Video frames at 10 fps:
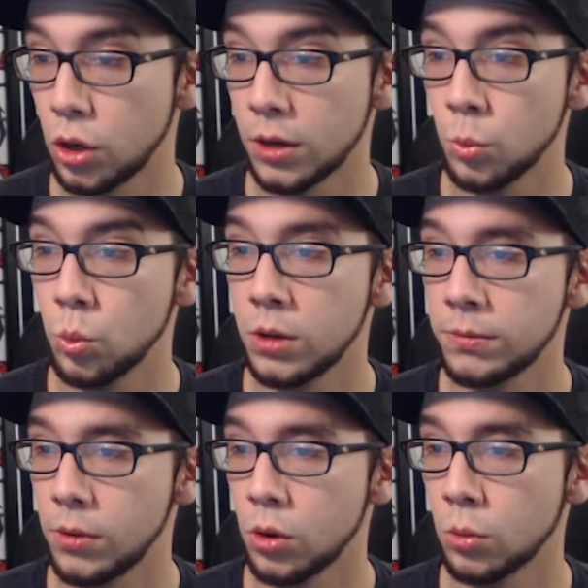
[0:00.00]

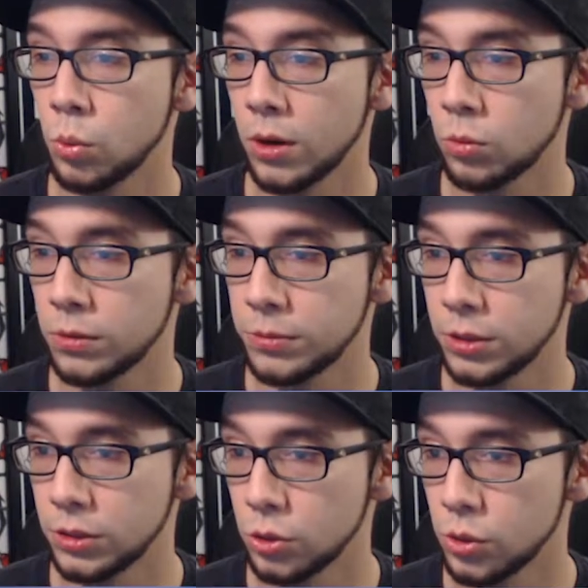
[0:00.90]
wolf or werewolf you
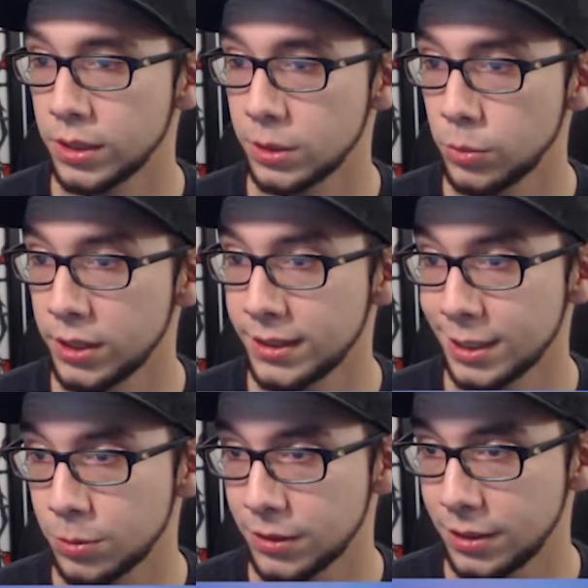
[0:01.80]
control gets
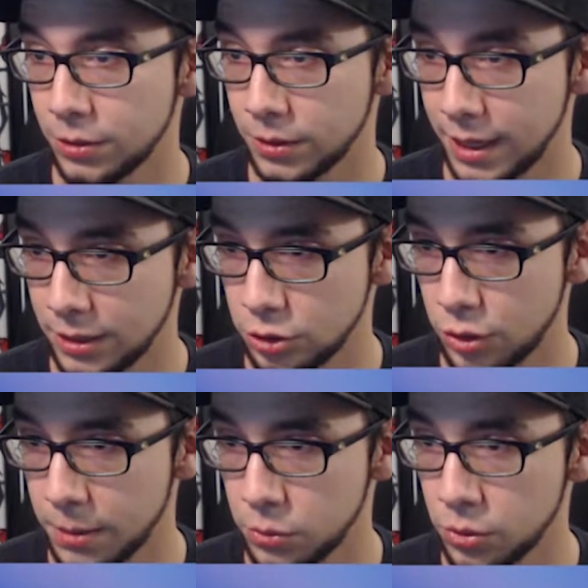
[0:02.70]
+X/+0 and gains
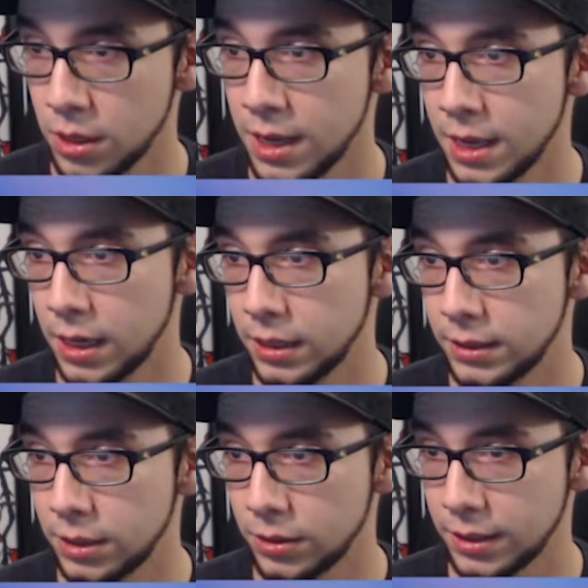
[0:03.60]
trample
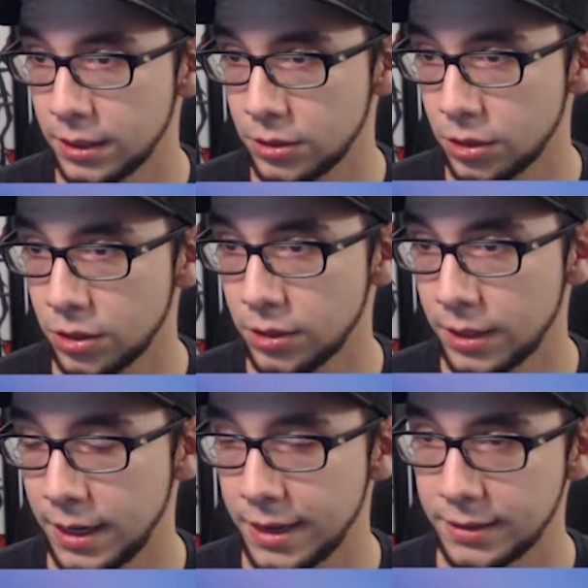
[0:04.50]
until the end of turn,
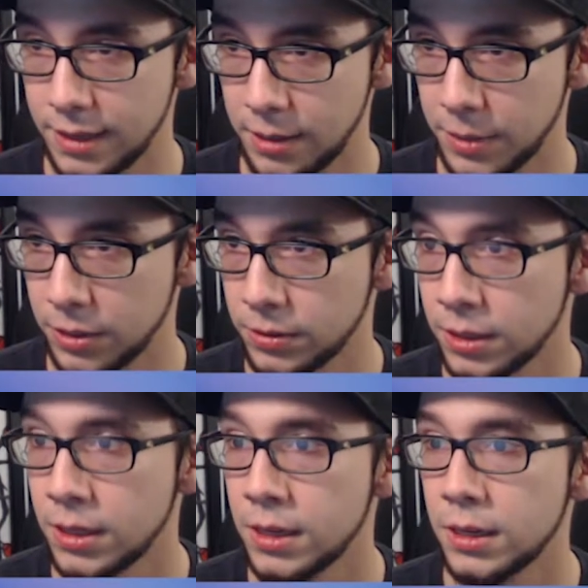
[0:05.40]
and it has Nightbound.
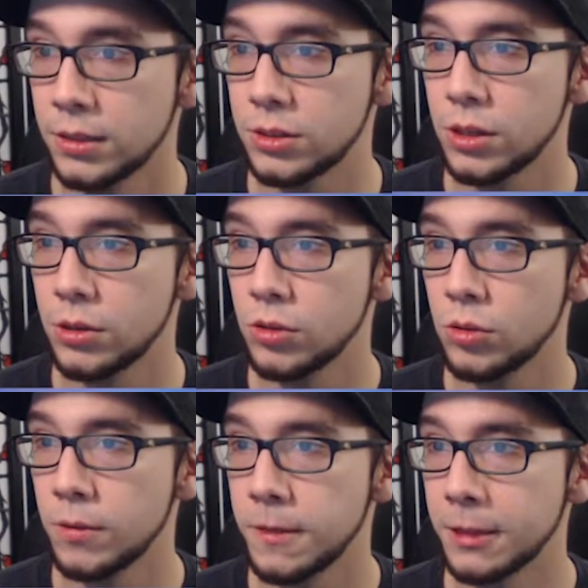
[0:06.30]

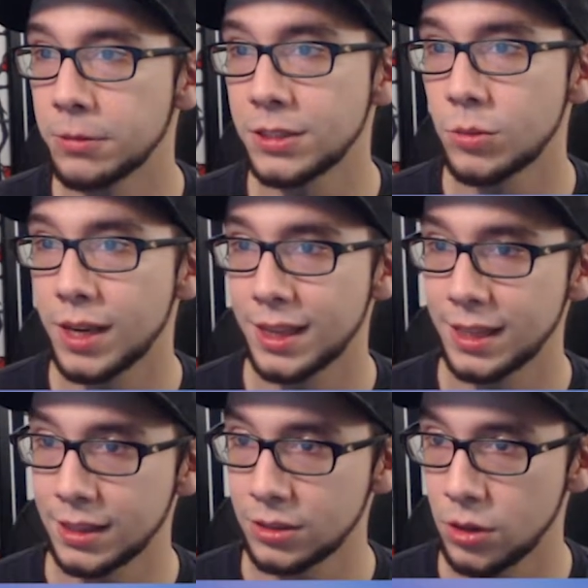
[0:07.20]
So the reason why I
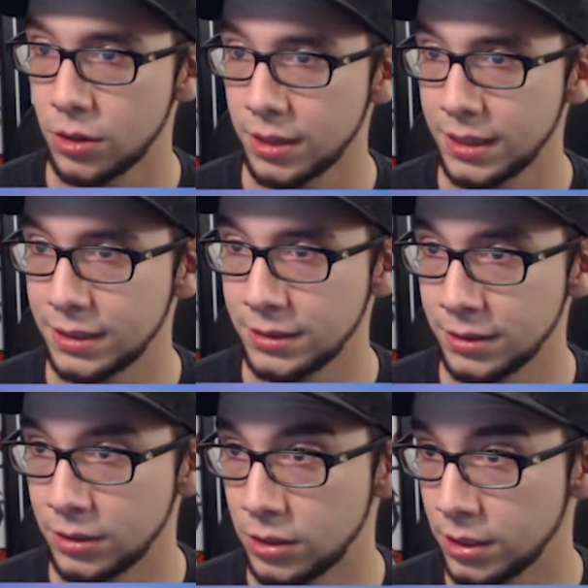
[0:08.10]
think this card is
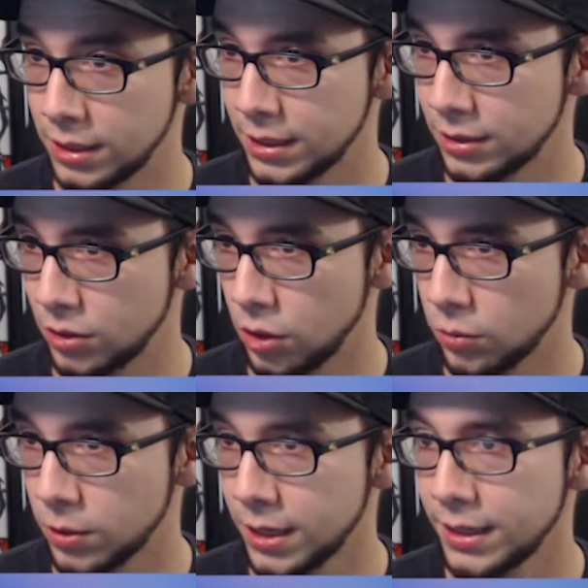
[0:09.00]
good in its
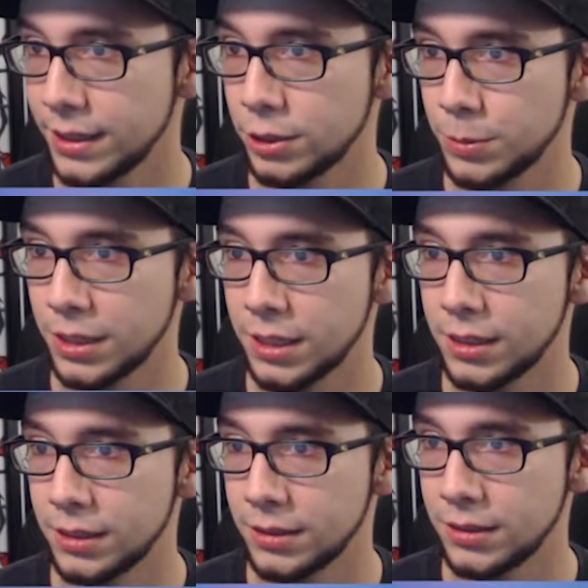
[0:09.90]
own right is
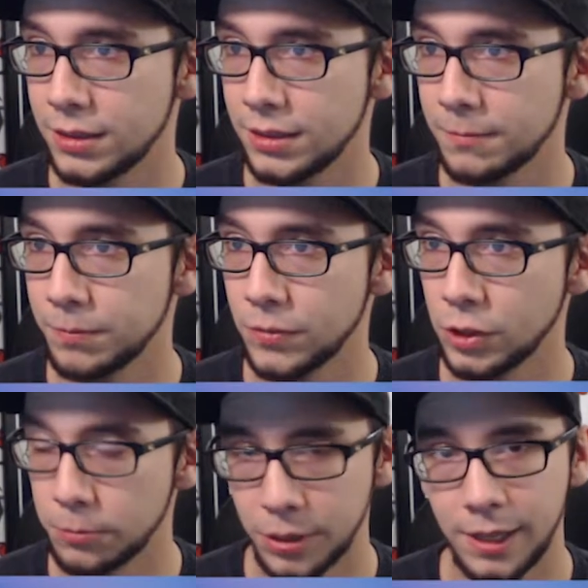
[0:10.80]
because
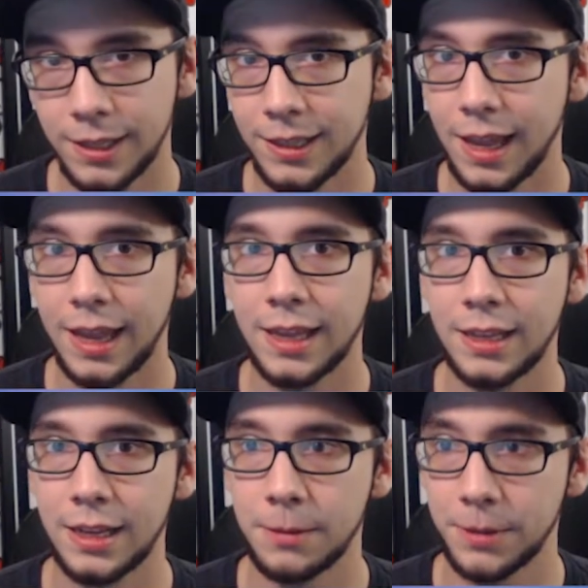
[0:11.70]
you play it,
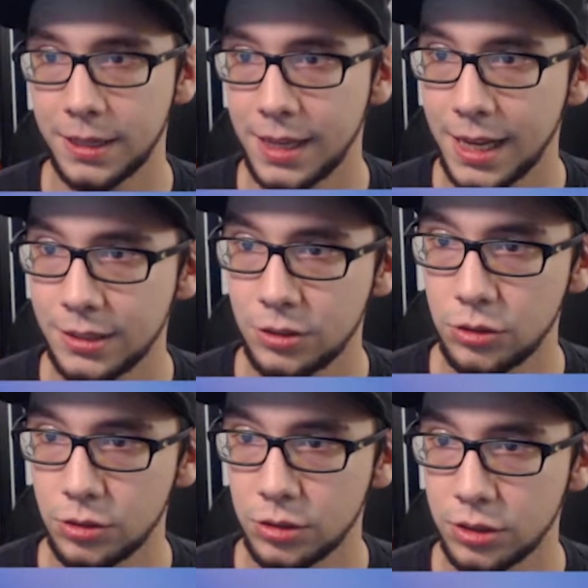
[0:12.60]
and if it connects,
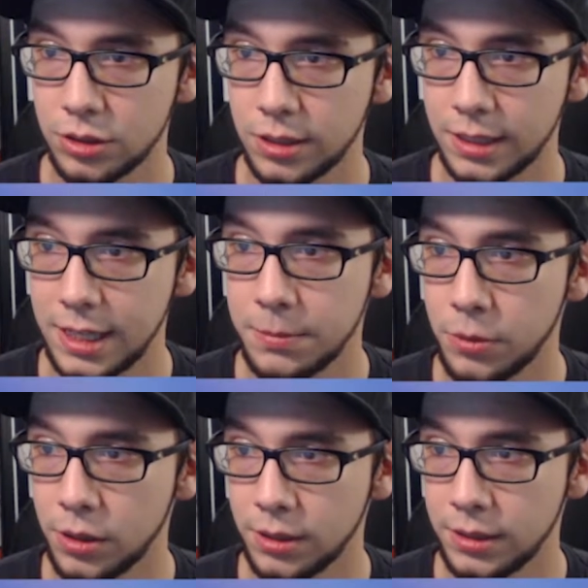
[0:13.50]
you're just going to keep
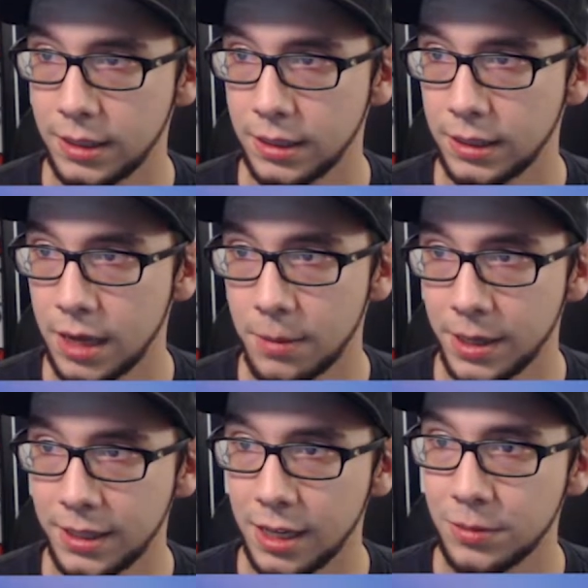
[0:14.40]
on dealing
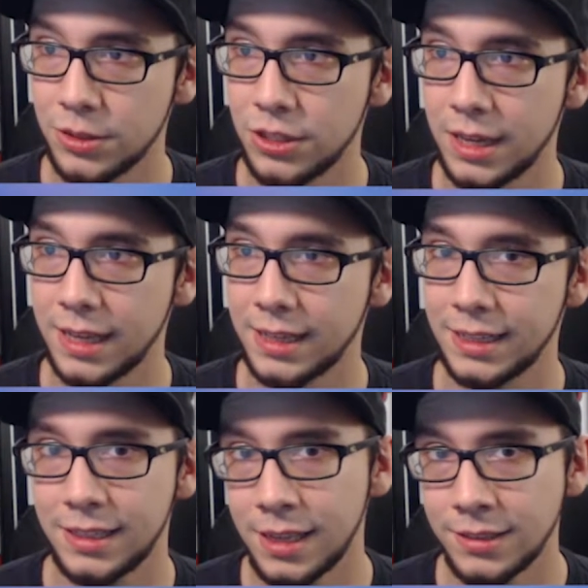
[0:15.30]
combat damage, and
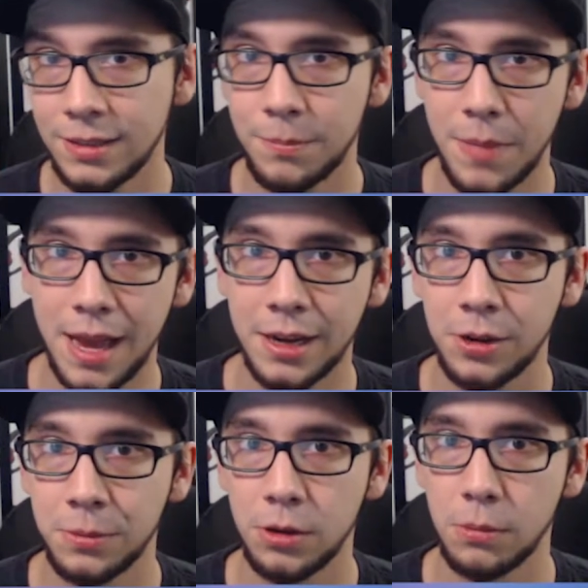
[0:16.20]
it doesn't matter
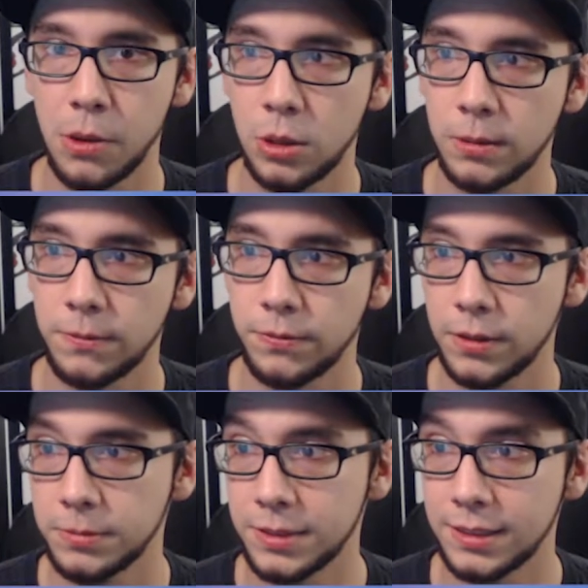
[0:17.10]
if your opponent
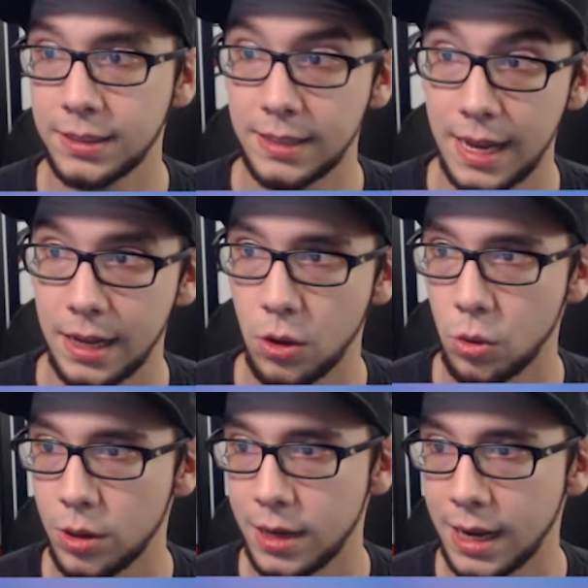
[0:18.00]
flips it to day
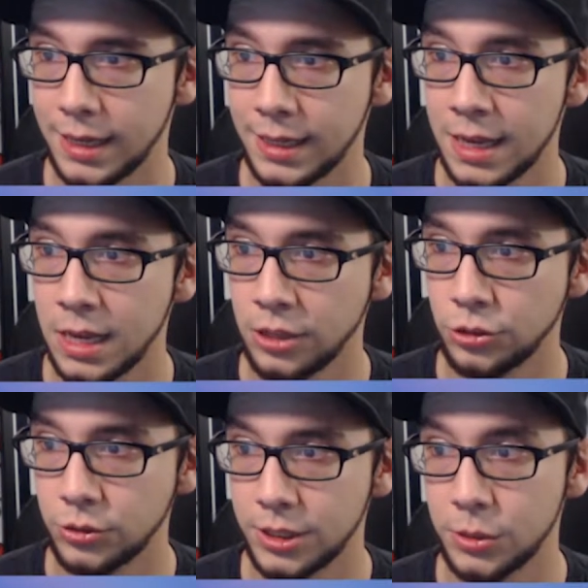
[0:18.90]
or night,
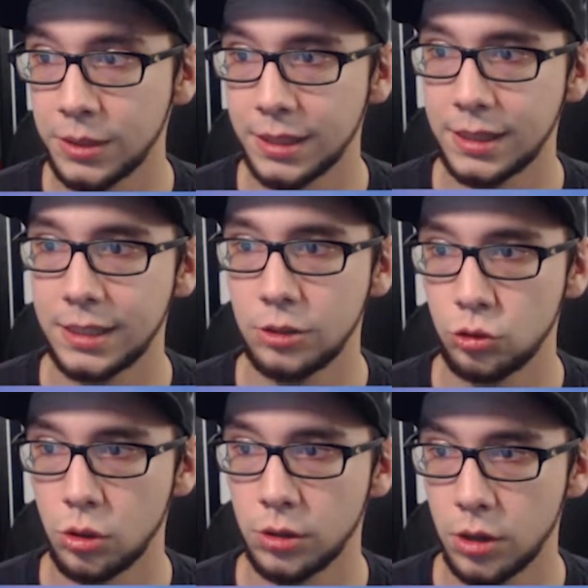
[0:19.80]
you still get the
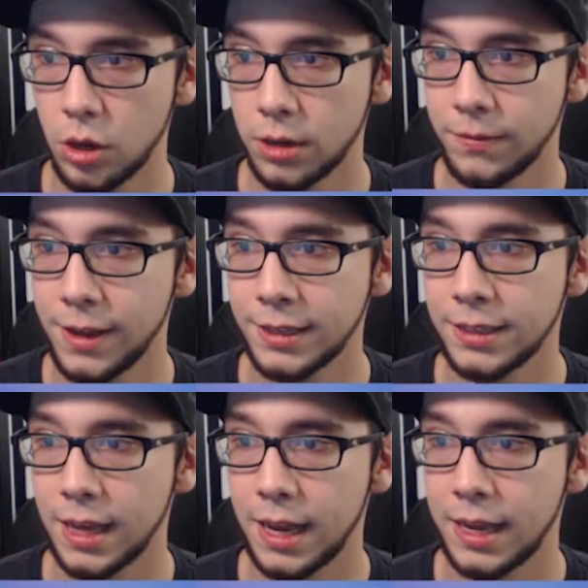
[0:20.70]
draw a card
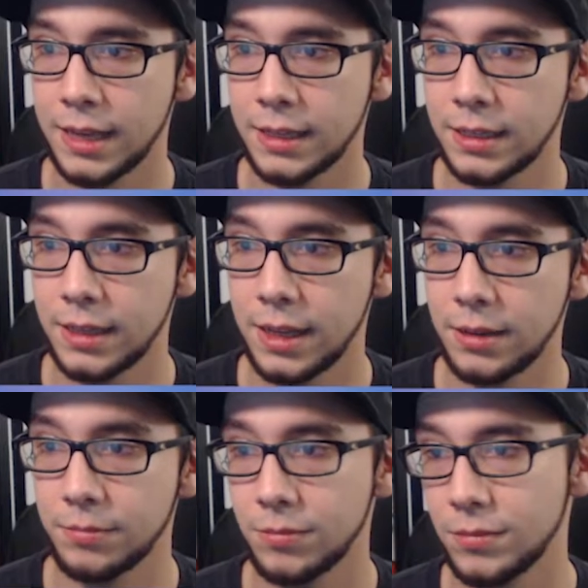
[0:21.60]
effect. And
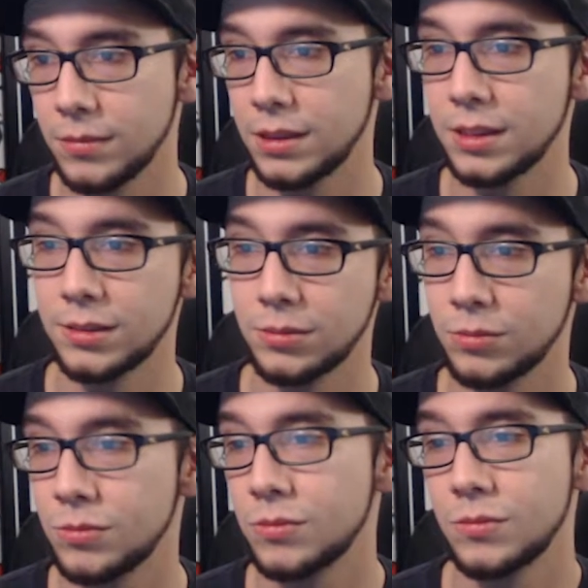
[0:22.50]
the
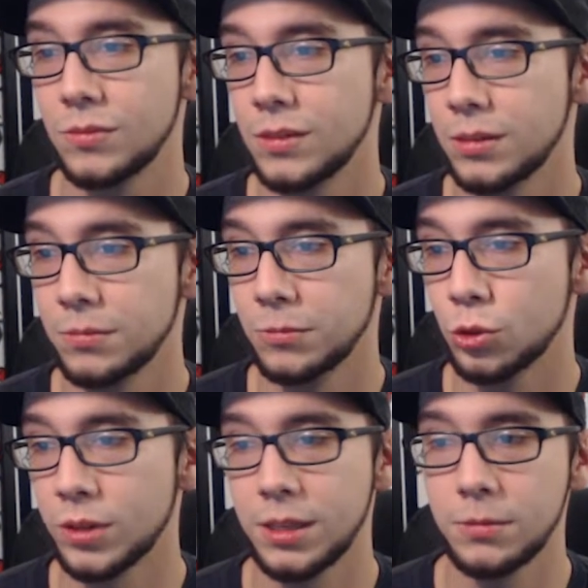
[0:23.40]

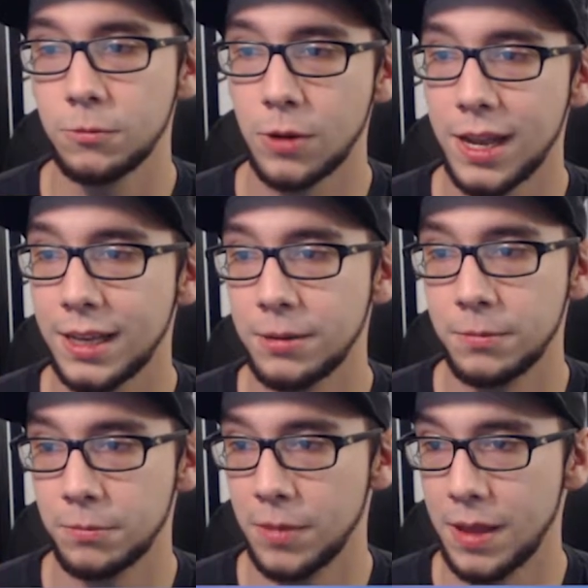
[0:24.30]
green red
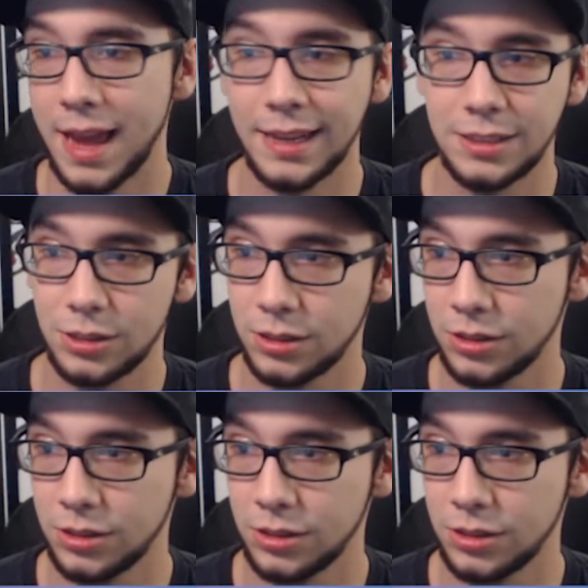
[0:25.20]
X,